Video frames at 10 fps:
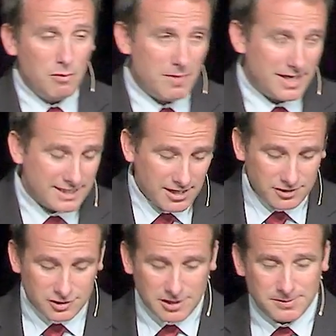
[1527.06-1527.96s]
we meditate
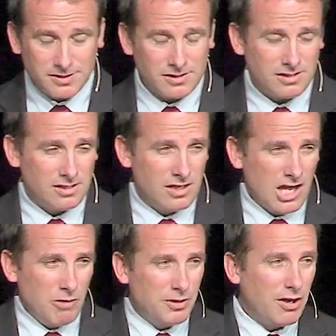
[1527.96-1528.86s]
on scripture,
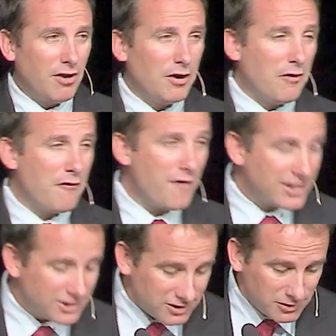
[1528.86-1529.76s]
we guard our
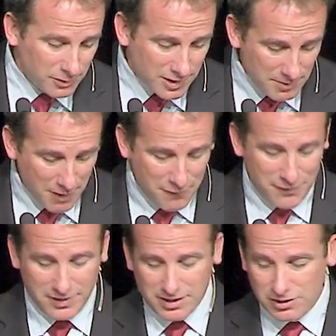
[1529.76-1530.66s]
affections with it by
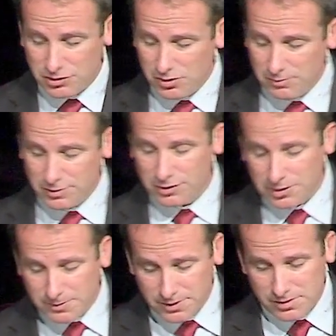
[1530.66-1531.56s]
filling our joy with
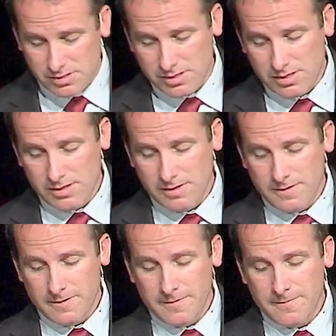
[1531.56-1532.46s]
scripture.
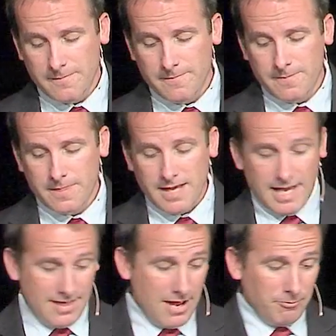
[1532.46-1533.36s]

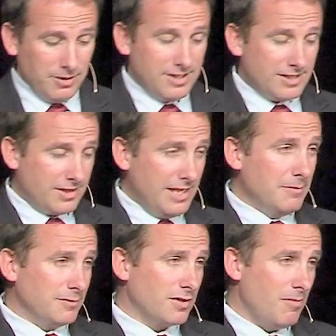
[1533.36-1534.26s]
And that really is the
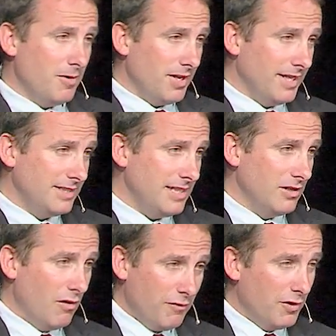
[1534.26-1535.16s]
theme of Psalm
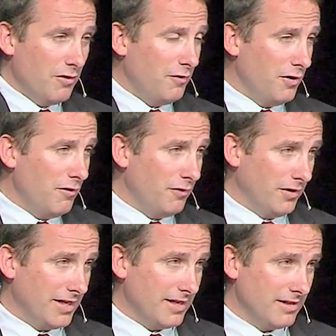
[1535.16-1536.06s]
119 over and over and over
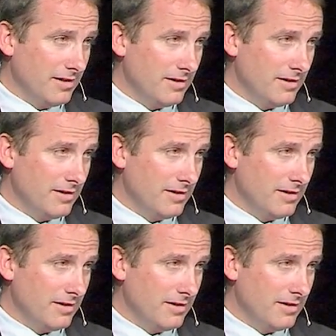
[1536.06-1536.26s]
again.